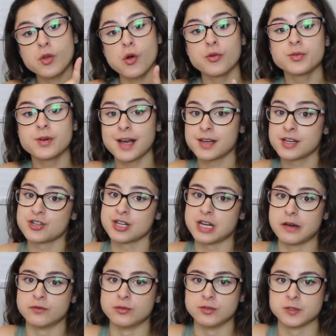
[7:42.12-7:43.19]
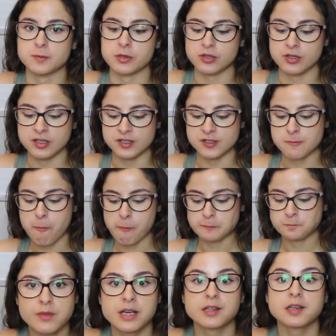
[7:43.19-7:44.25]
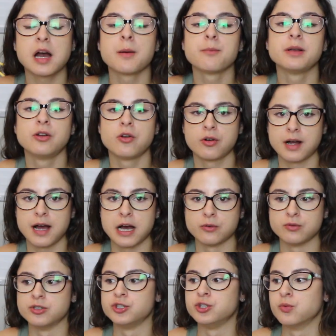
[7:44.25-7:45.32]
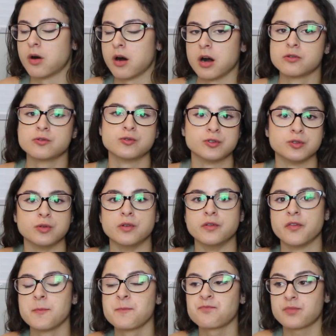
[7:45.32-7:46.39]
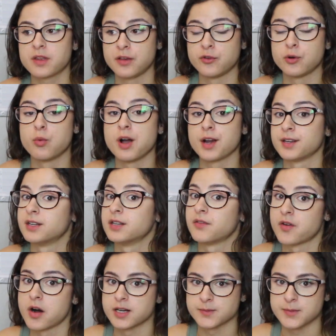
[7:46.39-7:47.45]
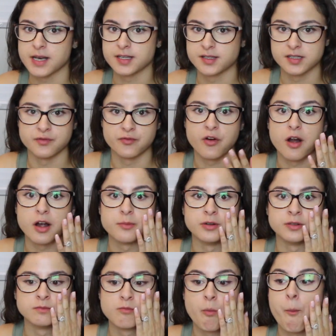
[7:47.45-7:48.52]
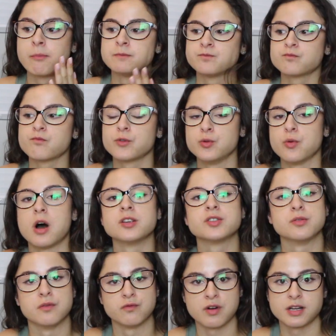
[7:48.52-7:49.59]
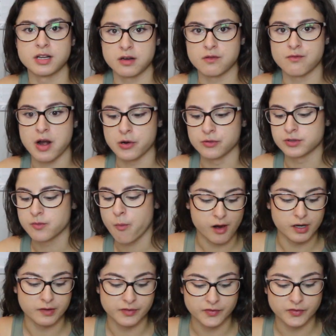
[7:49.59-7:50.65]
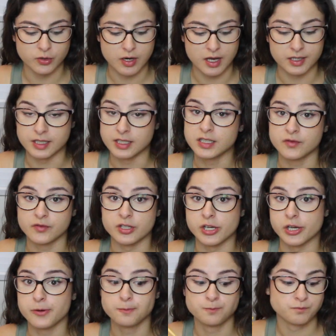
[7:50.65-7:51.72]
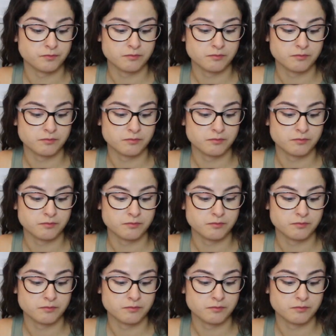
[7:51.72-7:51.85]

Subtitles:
your energy levels, because it can be long hours. You are sort of, if you're working in a fast-paced environment, you are sort of running around. If you feel like it is for you,